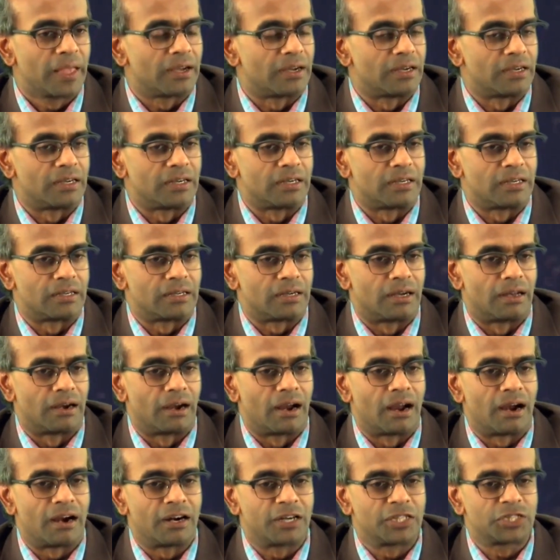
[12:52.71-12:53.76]

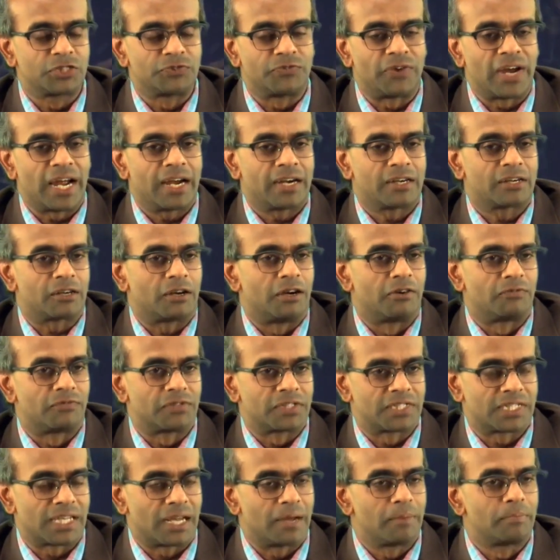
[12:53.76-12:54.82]
large vat of
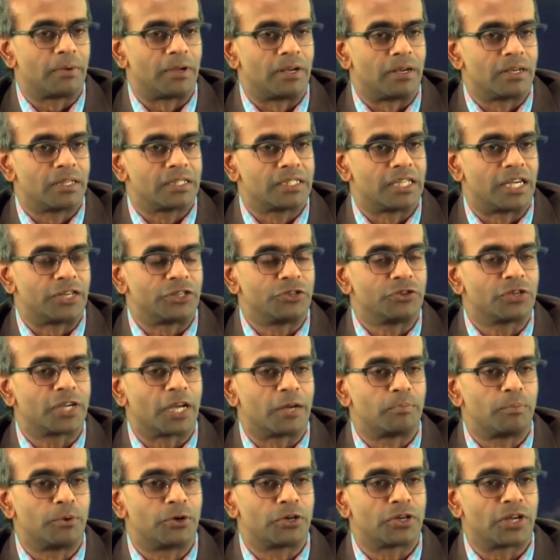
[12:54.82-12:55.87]
a sample that you
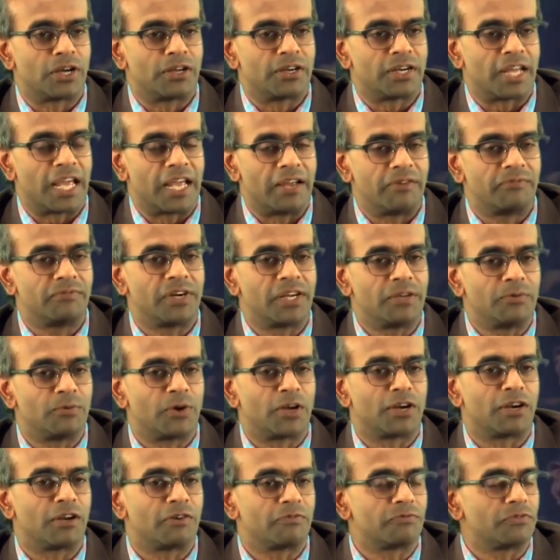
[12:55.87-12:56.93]
can put on every
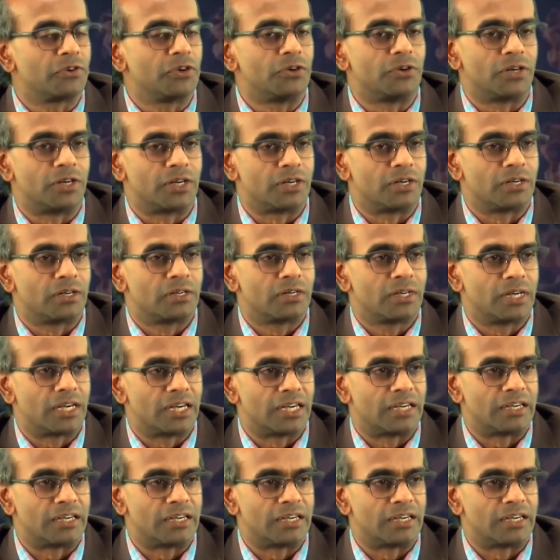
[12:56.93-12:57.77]
one of your